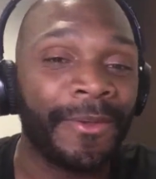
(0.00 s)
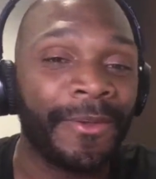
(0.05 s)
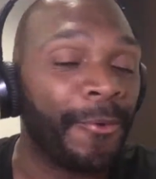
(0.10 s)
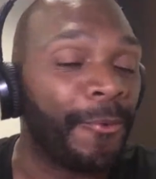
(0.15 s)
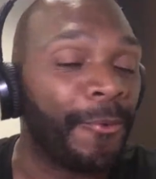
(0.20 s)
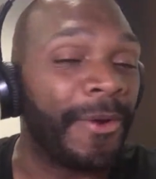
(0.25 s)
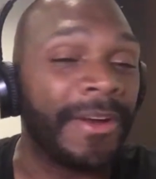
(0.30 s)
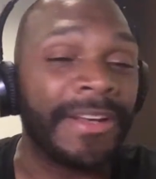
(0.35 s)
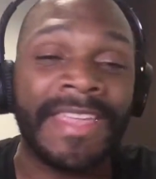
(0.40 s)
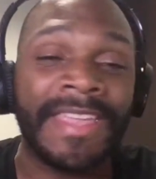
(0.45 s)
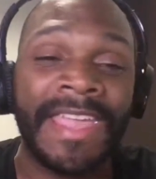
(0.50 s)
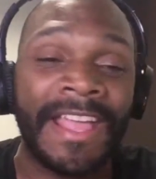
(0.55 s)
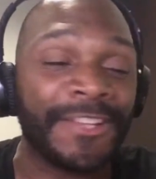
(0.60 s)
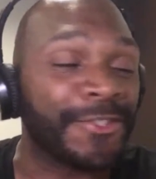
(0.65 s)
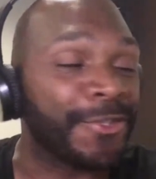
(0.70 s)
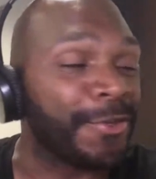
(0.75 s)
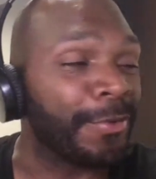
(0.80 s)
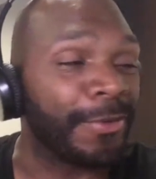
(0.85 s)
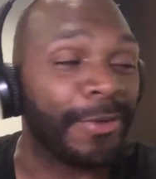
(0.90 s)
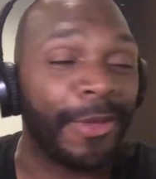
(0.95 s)
One can't
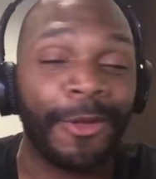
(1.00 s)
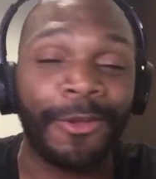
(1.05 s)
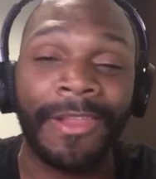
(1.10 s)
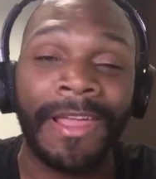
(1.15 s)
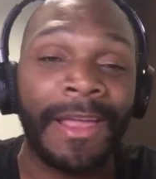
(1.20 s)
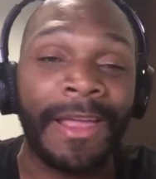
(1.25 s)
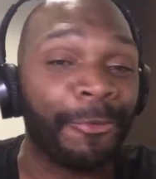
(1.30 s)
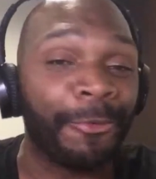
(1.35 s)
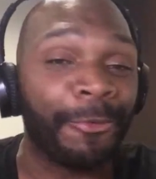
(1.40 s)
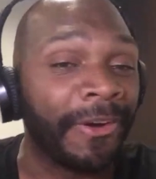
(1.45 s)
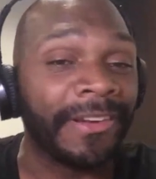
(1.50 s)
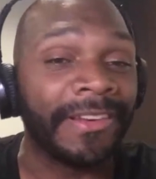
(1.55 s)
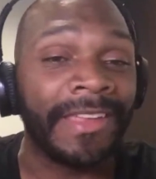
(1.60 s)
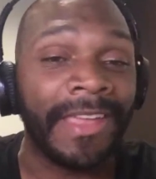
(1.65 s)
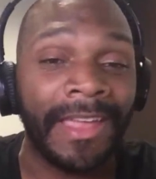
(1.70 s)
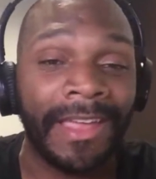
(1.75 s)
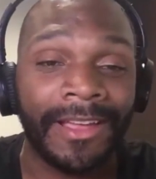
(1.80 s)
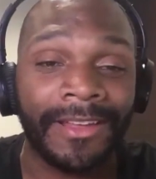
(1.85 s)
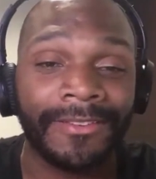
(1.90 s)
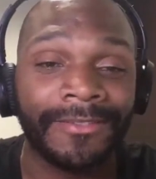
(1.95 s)
shoot low light, one
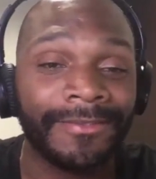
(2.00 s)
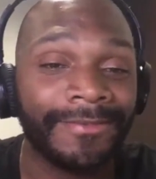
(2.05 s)
can.